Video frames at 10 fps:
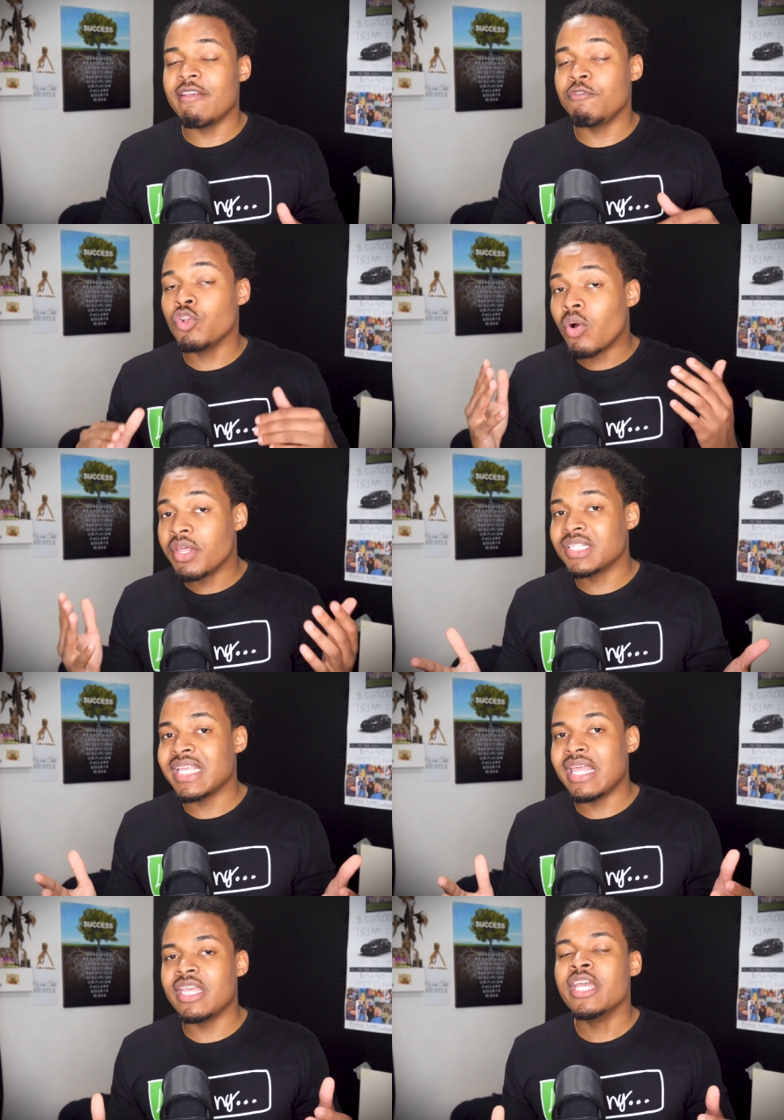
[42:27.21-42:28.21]
And if you don't
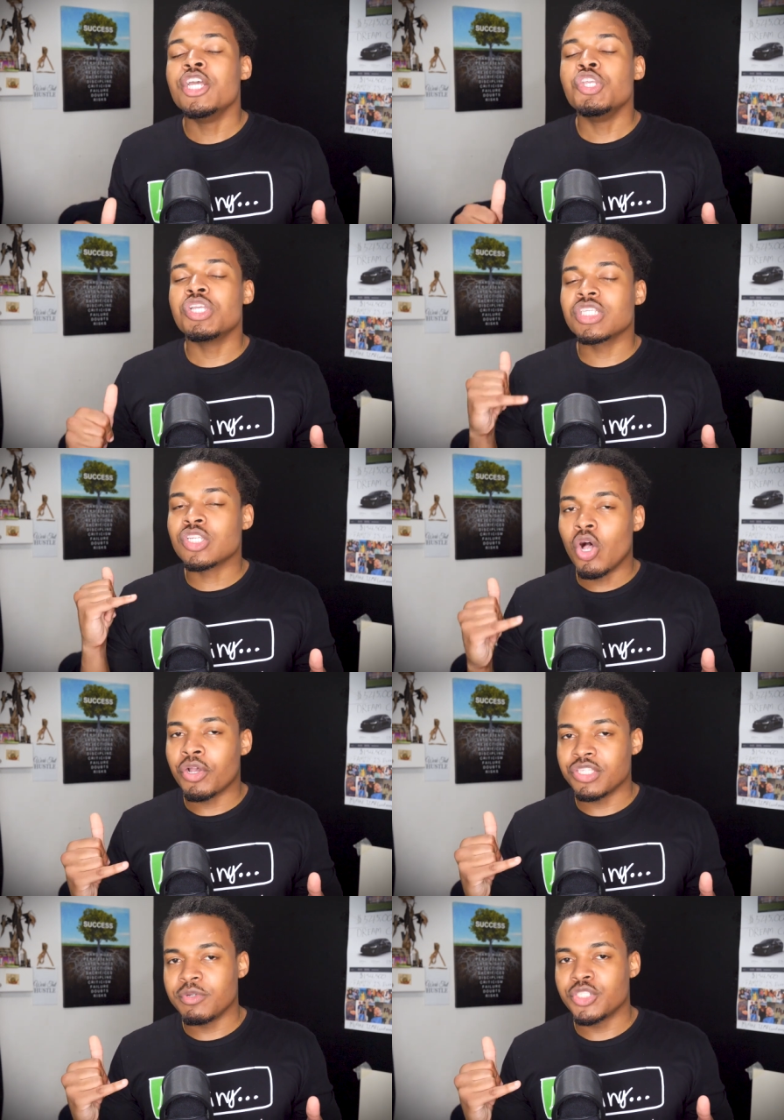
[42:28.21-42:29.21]
understand it, you can just call
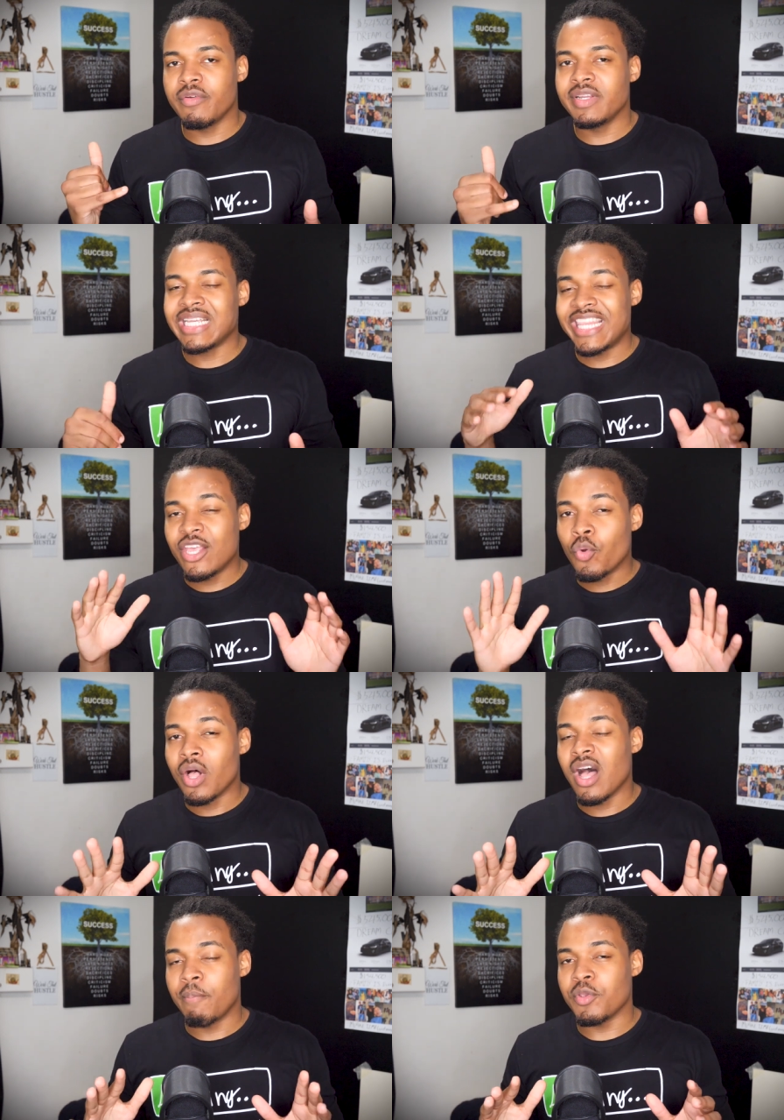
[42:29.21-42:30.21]
customer service and they
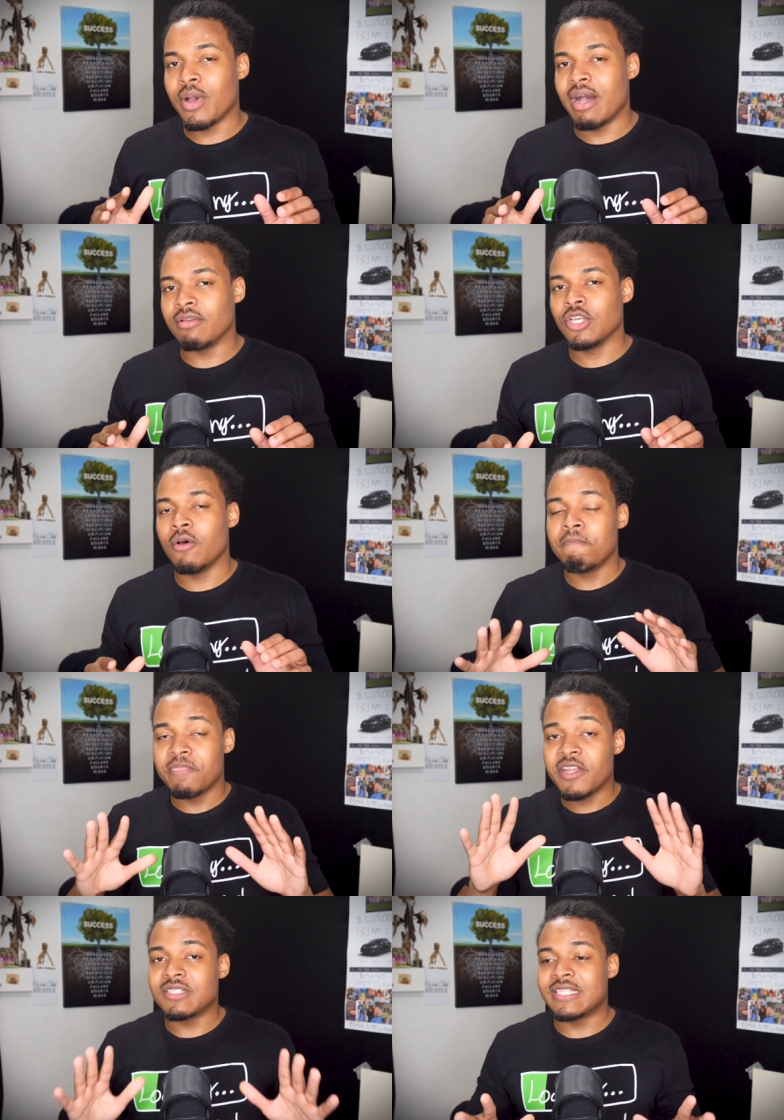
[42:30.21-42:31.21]
will help you out. So
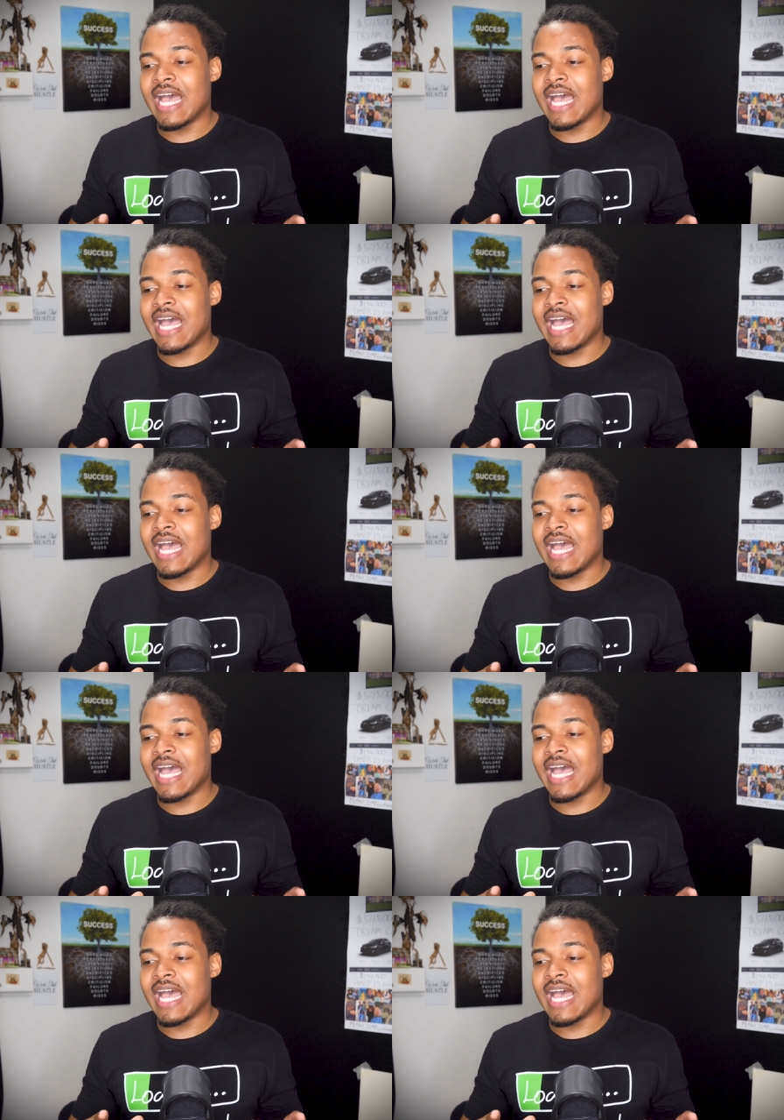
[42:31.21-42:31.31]
there's